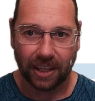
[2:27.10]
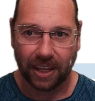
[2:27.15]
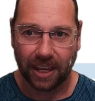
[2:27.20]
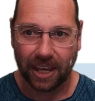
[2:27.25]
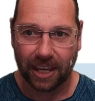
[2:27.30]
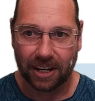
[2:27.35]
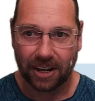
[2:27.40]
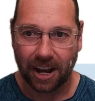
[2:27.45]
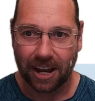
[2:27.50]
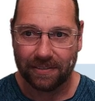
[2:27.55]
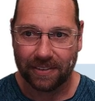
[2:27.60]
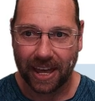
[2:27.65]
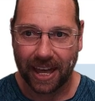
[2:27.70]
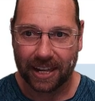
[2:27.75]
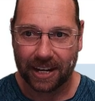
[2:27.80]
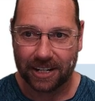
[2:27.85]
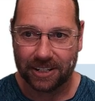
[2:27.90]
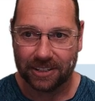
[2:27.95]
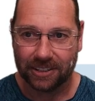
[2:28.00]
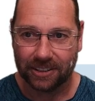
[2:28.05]
And I've
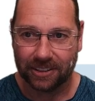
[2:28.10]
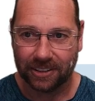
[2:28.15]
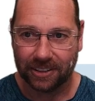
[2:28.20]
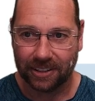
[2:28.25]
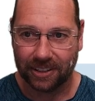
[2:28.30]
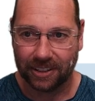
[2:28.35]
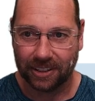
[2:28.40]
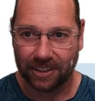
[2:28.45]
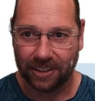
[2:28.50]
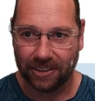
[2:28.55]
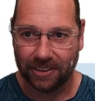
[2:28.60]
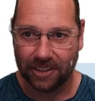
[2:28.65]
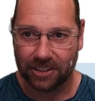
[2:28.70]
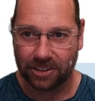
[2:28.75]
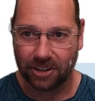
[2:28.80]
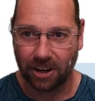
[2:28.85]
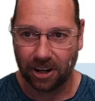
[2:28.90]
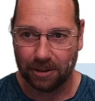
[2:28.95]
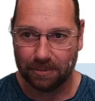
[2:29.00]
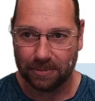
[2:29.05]
added
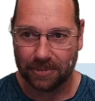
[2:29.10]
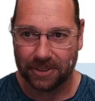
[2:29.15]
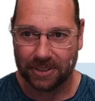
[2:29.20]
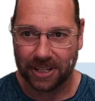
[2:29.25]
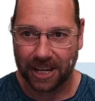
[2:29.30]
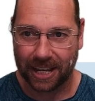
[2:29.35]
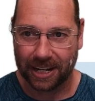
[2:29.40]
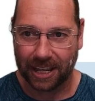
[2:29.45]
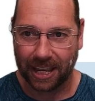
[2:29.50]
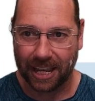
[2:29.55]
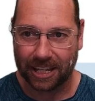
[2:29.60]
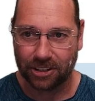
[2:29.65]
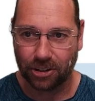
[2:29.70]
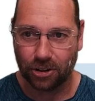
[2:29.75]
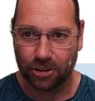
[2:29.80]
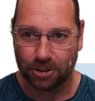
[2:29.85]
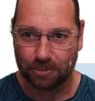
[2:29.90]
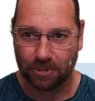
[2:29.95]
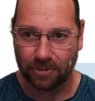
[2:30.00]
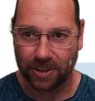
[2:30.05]
this column, data
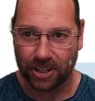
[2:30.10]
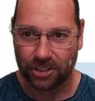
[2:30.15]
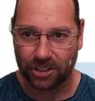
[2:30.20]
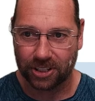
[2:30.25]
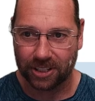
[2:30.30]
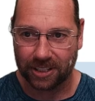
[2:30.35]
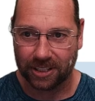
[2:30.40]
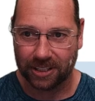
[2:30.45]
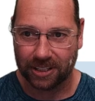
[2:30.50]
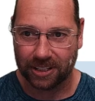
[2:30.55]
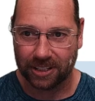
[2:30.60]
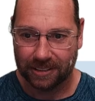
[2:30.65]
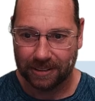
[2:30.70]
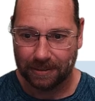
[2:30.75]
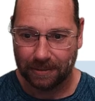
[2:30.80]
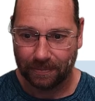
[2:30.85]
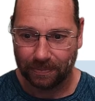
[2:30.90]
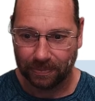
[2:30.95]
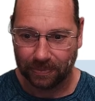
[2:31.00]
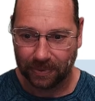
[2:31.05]
execution prevention.
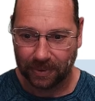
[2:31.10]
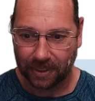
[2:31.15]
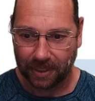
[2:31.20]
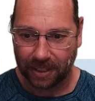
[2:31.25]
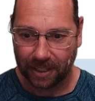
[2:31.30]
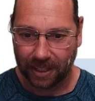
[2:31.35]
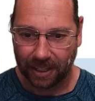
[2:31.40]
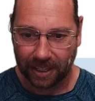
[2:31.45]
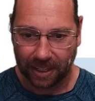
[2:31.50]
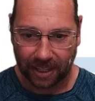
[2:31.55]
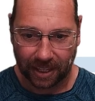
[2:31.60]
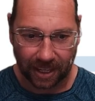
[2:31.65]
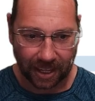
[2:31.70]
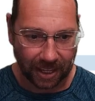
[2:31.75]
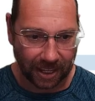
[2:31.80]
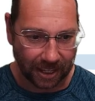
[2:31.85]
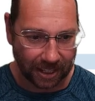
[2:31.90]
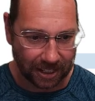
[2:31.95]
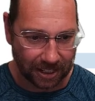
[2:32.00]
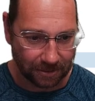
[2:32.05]

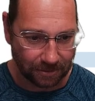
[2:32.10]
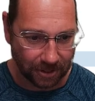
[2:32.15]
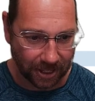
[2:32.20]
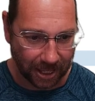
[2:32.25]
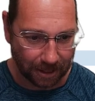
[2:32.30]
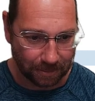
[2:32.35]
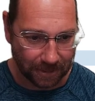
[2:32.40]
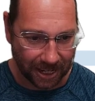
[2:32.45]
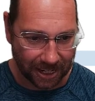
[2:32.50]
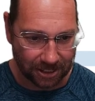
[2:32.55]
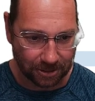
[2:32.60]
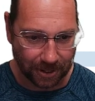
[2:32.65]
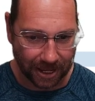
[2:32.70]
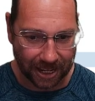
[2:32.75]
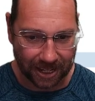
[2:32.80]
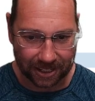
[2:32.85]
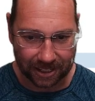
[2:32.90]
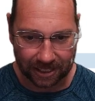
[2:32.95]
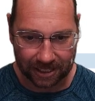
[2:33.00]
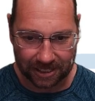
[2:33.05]
And if we come down
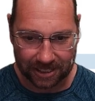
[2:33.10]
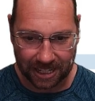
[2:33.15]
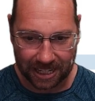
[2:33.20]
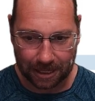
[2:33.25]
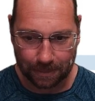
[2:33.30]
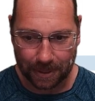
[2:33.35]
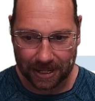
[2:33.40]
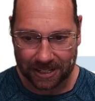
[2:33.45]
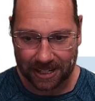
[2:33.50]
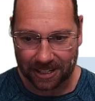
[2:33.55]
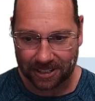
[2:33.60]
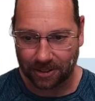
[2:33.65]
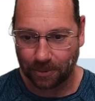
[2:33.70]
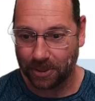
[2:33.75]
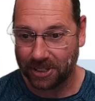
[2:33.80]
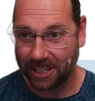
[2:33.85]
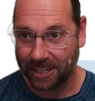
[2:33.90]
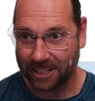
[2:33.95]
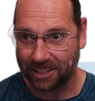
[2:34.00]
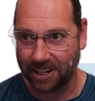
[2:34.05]
to our DEP test,
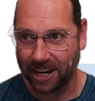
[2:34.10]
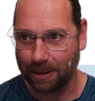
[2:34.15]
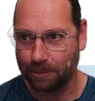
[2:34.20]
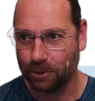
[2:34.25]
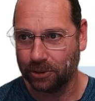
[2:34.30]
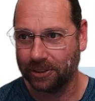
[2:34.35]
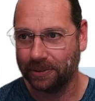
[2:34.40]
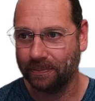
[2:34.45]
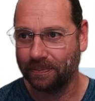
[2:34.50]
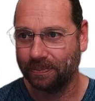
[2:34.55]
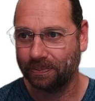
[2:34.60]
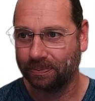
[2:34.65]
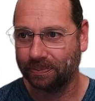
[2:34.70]
we see it's enabled.